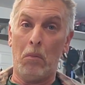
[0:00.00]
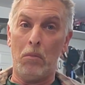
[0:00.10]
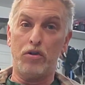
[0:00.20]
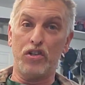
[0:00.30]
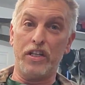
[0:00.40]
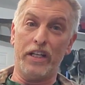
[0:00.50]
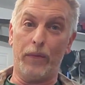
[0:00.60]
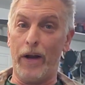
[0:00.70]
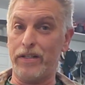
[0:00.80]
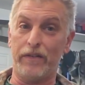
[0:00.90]
just like the
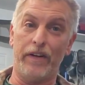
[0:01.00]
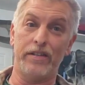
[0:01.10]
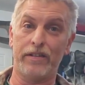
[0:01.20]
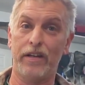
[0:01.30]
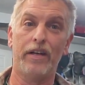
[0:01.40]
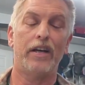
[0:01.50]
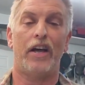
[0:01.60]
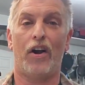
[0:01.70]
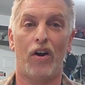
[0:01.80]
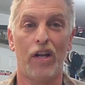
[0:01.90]
rest of us,
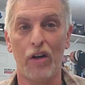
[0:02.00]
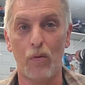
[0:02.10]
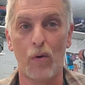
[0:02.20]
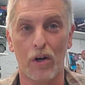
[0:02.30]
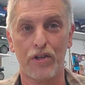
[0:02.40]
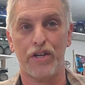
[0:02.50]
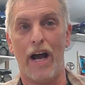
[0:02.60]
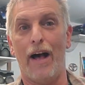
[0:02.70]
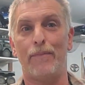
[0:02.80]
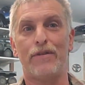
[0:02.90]
in our little
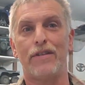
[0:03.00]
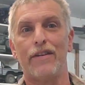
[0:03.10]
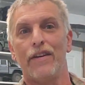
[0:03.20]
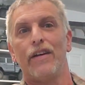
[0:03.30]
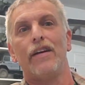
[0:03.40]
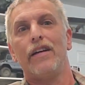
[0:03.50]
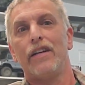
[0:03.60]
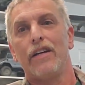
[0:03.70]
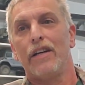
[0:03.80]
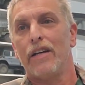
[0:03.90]
workshops,
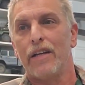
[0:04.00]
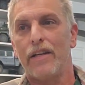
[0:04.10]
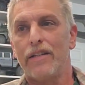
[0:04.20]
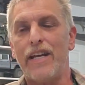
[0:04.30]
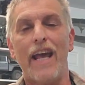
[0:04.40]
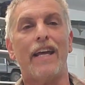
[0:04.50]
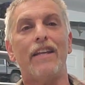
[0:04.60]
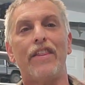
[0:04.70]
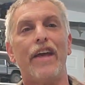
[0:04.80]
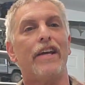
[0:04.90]
taking
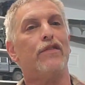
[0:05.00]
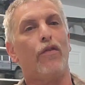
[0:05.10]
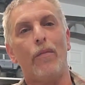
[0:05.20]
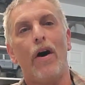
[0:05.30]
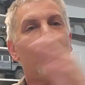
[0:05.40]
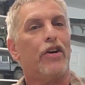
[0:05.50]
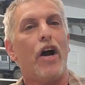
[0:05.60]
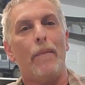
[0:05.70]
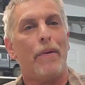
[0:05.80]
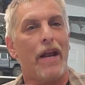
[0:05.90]
things from other
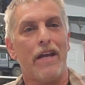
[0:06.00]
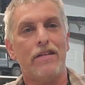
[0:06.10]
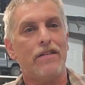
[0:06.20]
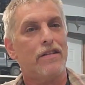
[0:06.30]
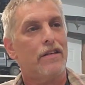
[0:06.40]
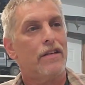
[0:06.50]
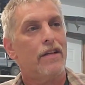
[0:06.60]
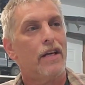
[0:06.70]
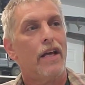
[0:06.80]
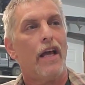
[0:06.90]
companies
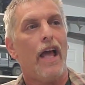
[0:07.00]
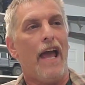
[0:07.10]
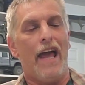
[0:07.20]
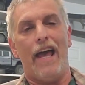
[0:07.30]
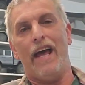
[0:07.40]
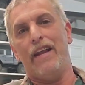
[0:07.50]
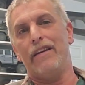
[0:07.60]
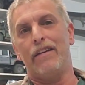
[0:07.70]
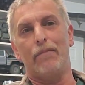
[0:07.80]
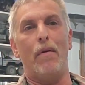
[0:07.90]

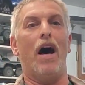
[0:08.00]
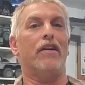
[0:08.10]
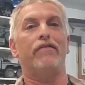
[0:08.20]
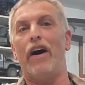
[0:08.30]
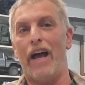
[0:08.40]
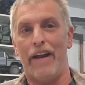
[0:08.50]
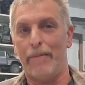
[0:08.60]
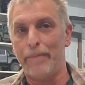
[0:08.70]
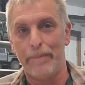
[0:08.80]
and modifying them.